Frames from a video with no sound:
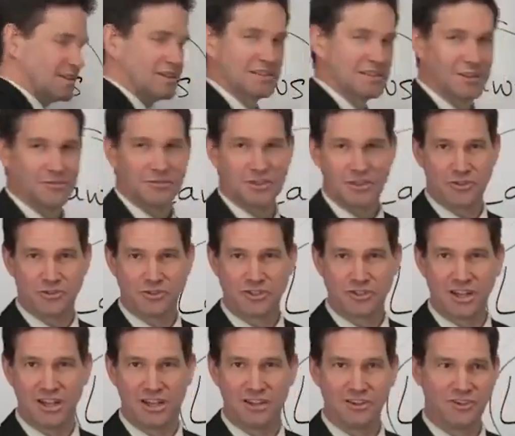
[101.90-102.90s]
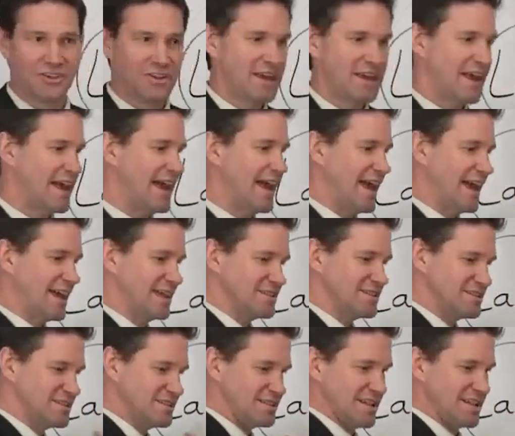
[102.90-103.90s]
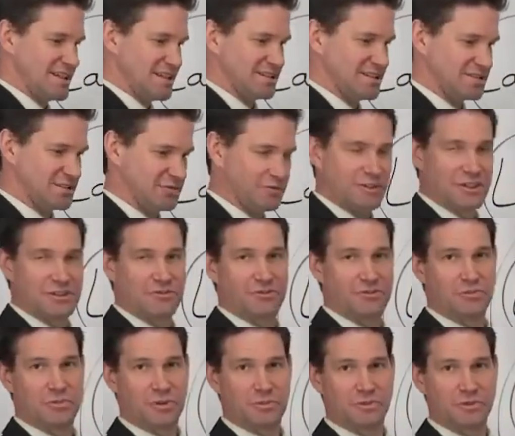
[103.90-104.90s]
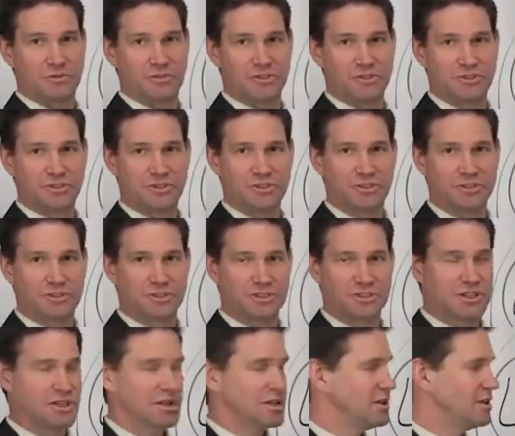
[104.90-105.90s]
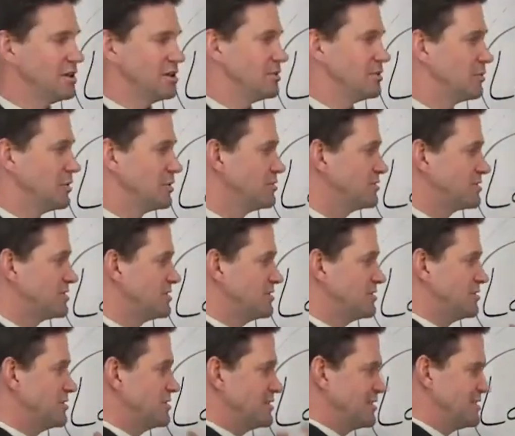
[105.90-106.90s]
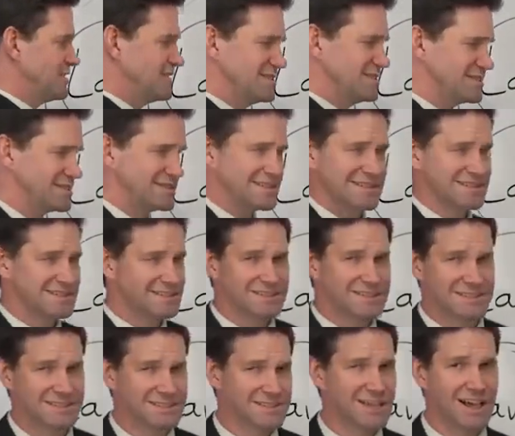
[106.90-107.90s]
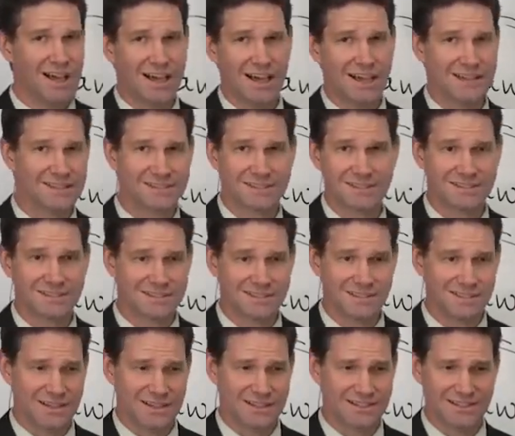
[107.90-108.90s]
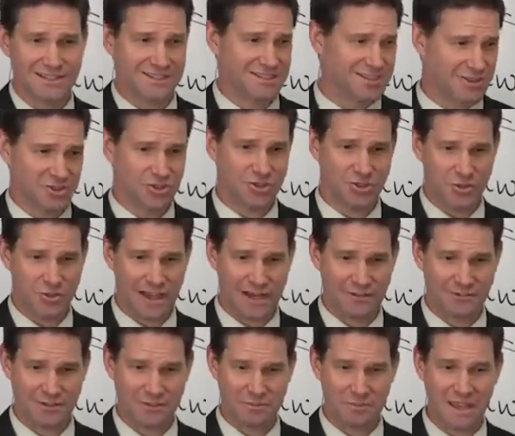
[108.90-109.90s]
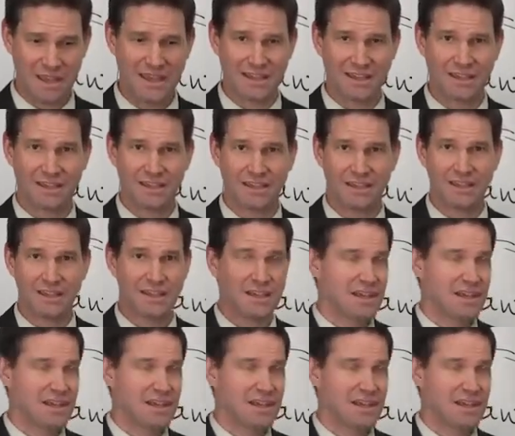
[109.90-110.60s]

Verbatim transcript: loving your child and staying as a faithful member of the church. Brothers and sisters, this is not a decision you have to make.